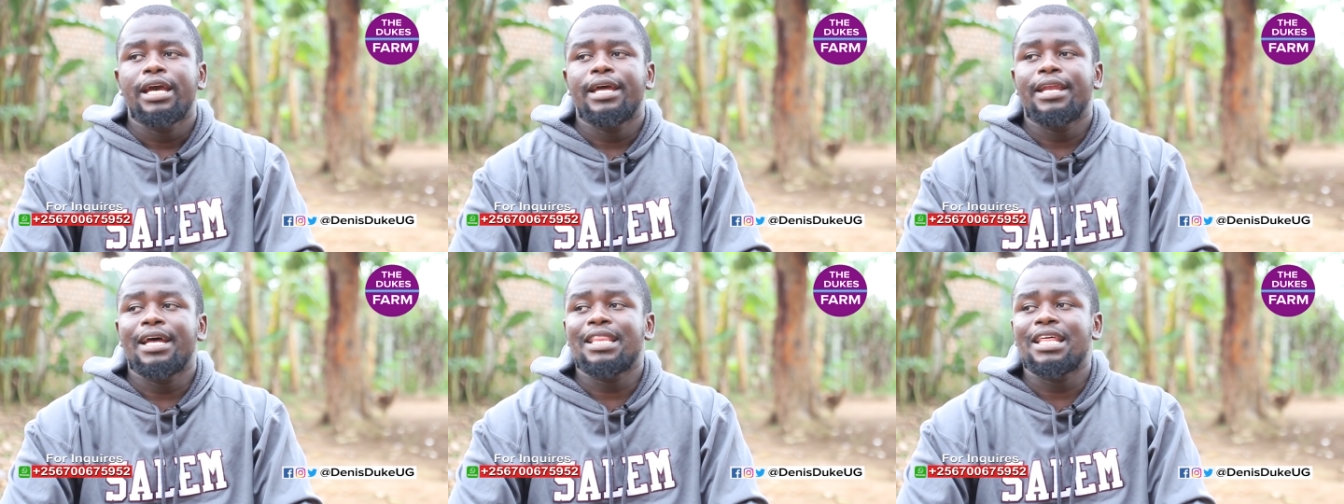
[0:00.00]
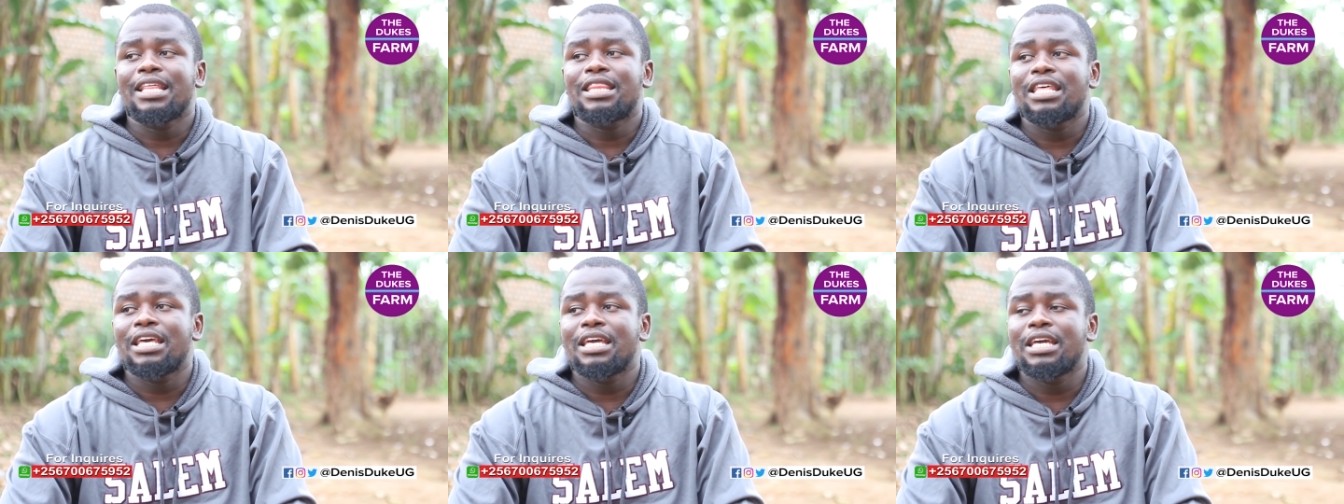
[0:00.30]

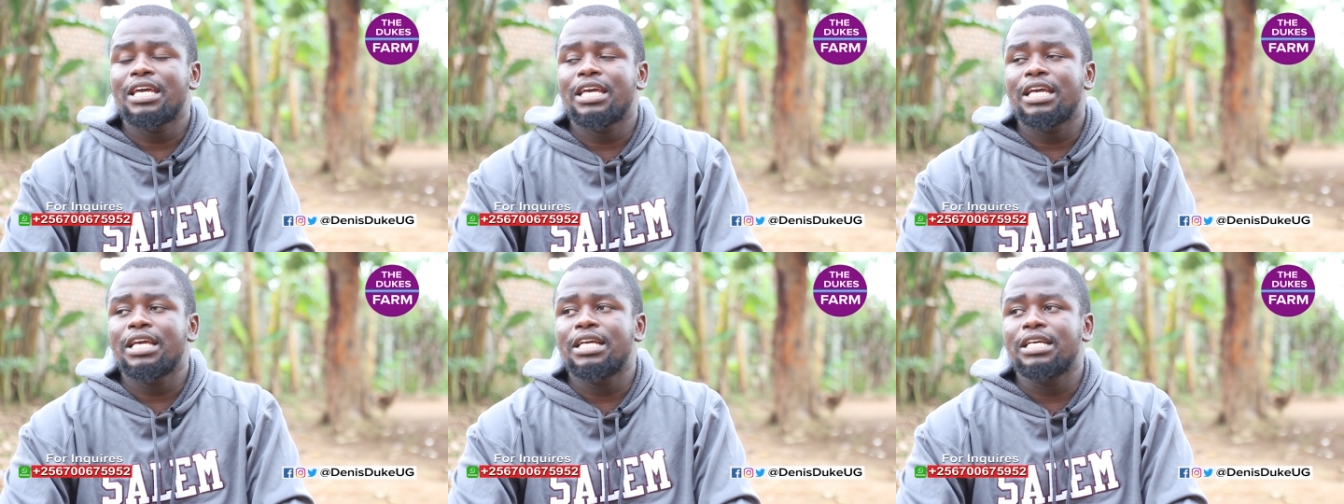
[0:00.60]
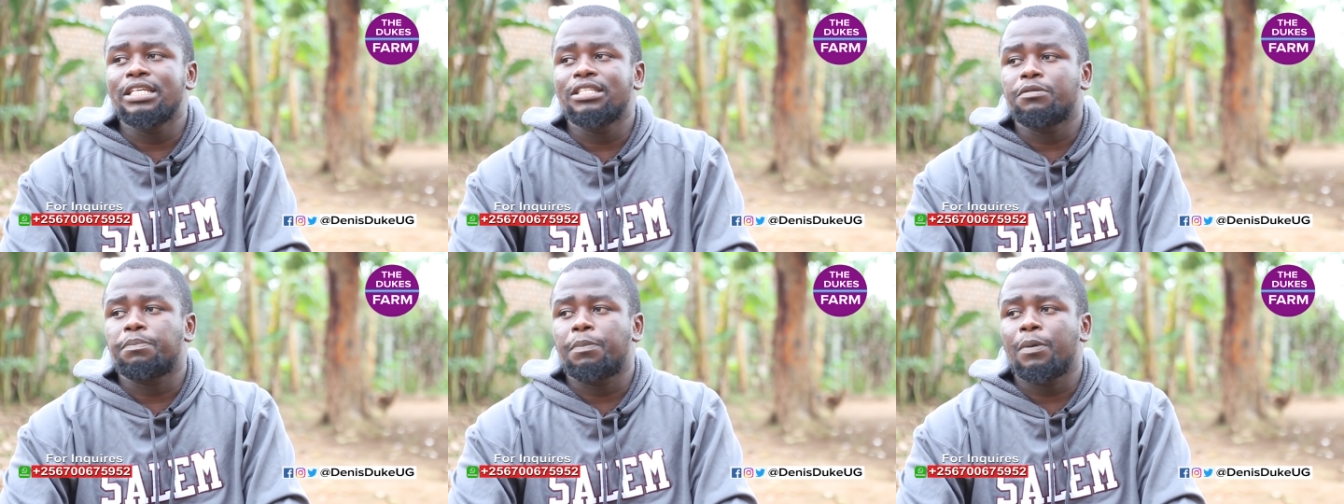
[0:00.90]
Another thing
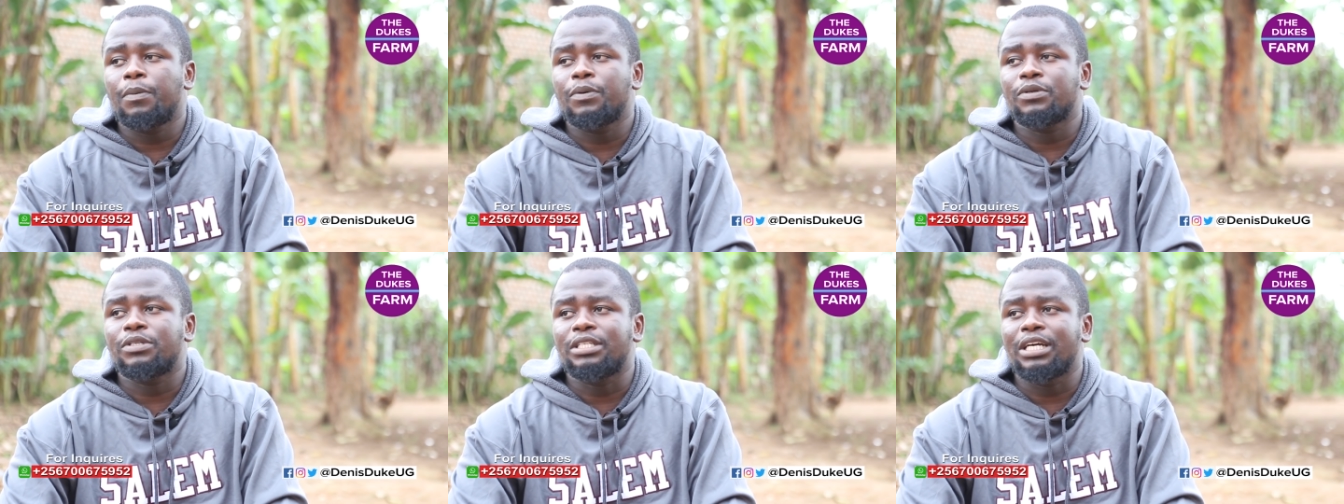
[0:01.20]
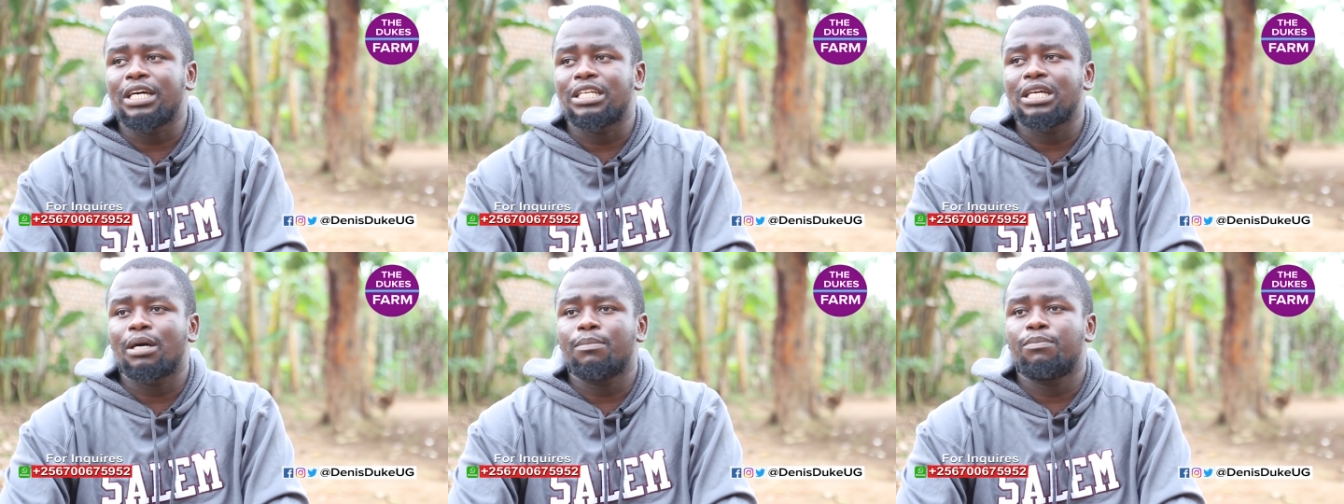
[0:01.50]
is, people
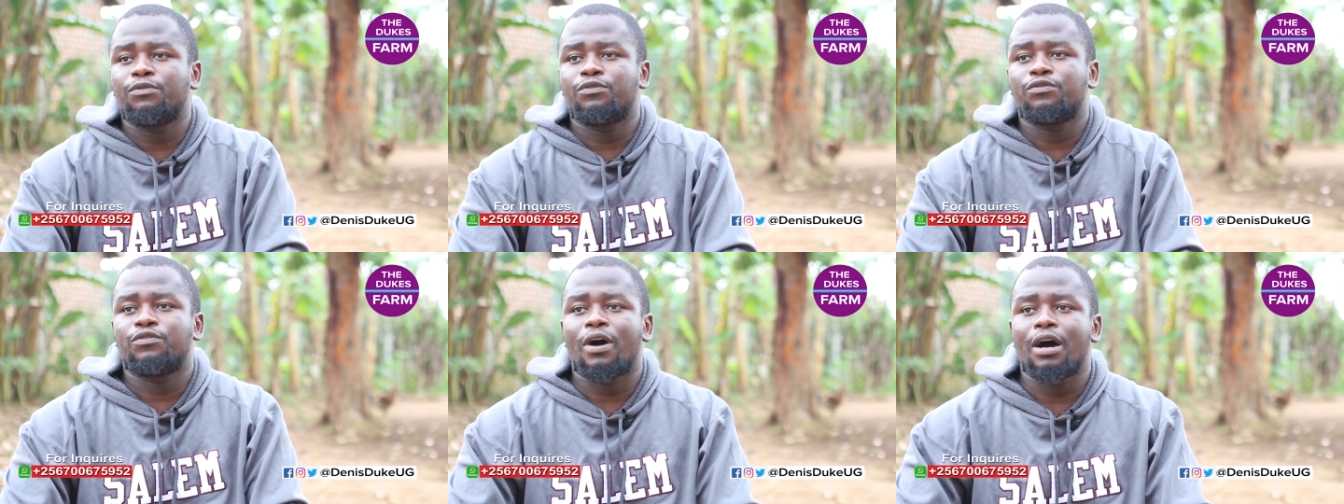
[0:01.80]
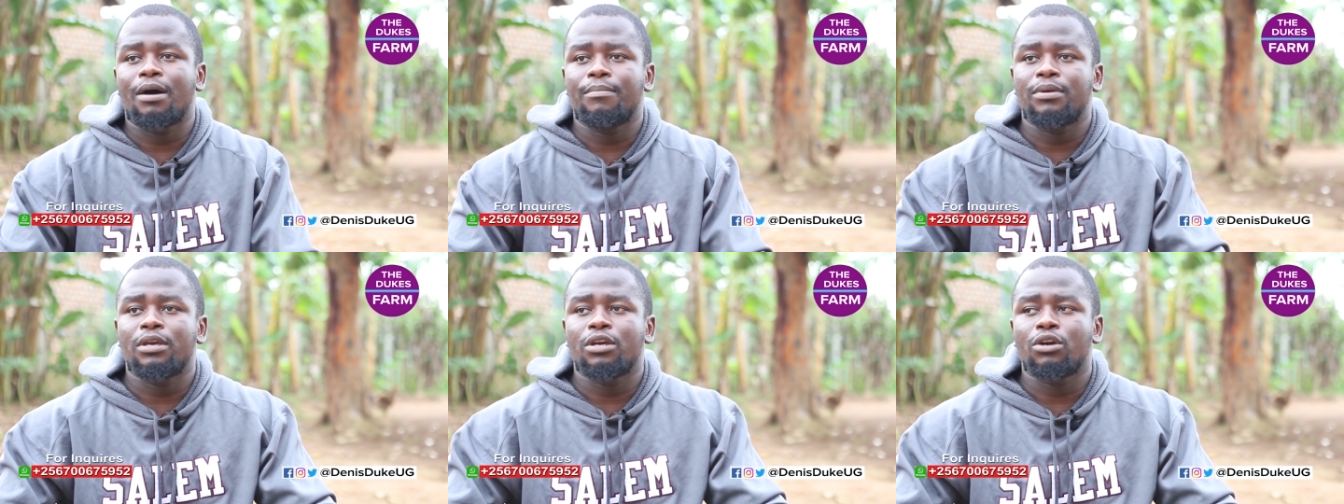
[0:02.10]
start up
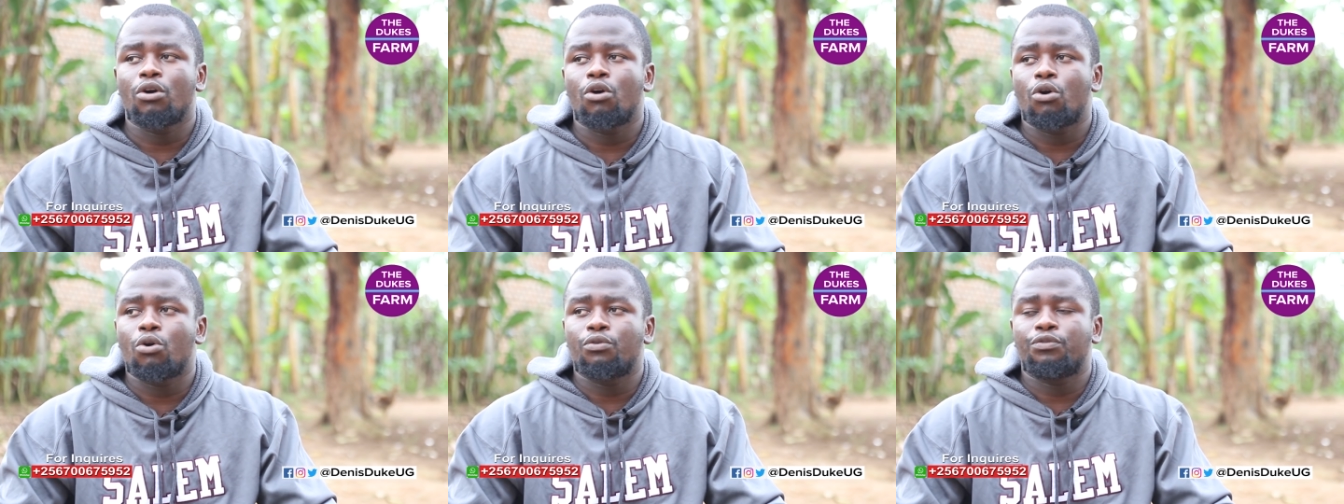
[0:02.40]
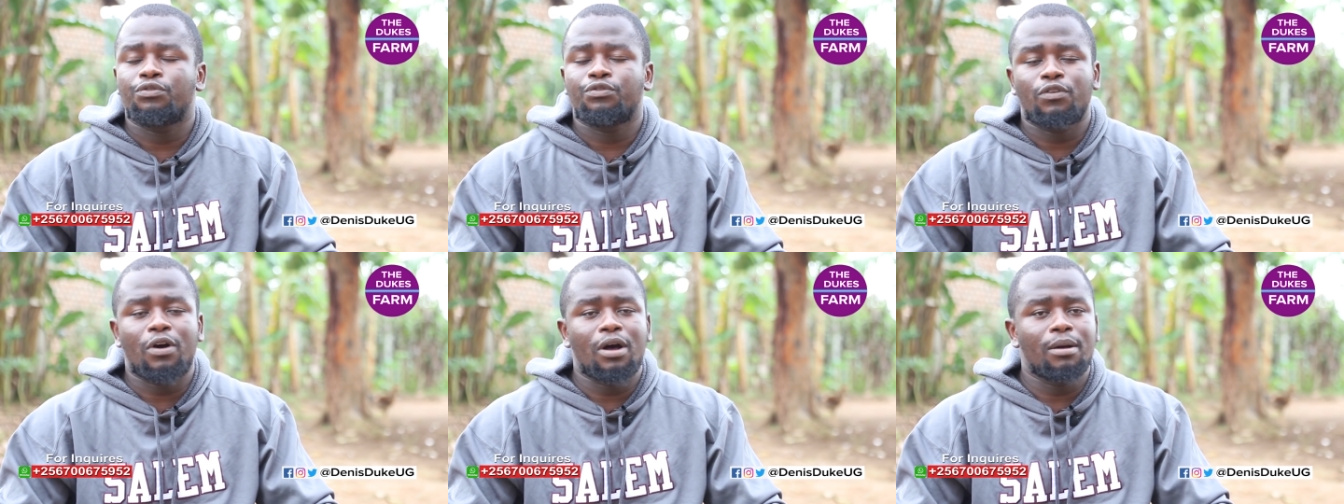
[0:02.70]
farming
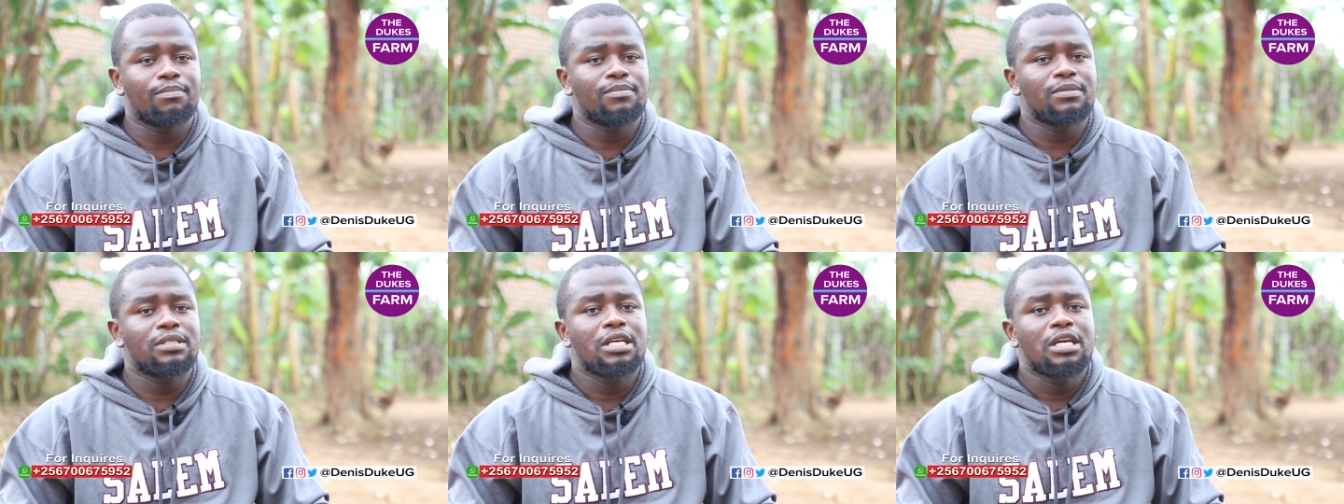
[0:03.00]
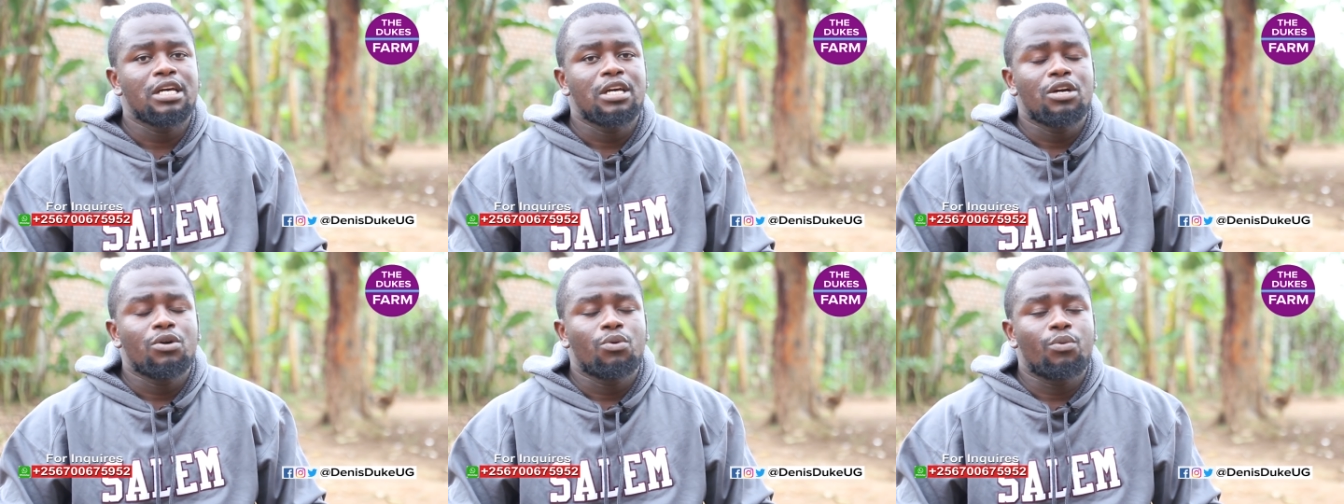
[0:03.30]
or farms